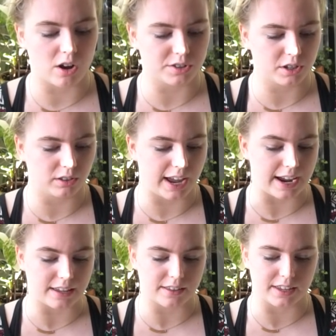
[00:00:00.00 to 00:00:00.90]
also
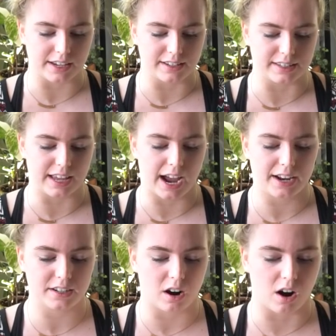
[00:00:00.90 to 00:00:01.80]
like things
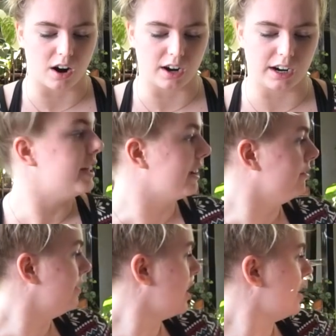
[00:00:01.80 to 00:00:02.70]
that are like
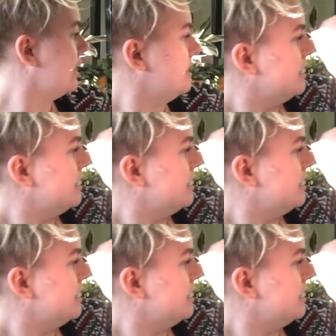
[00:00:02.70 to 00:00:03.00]
very